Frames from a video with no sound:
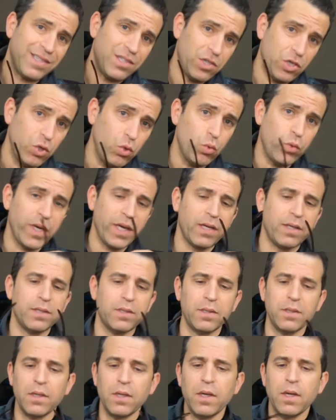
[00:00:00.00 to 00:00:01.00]
2
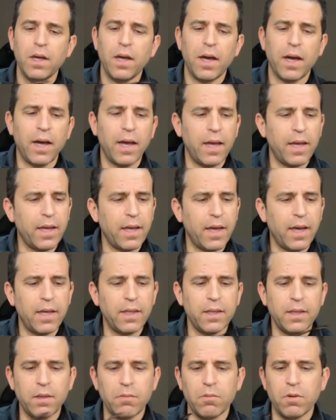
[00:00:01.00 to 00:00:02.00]
weeks I
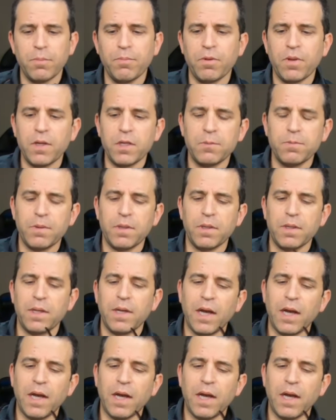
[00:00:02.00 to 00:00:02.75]
got the replacement.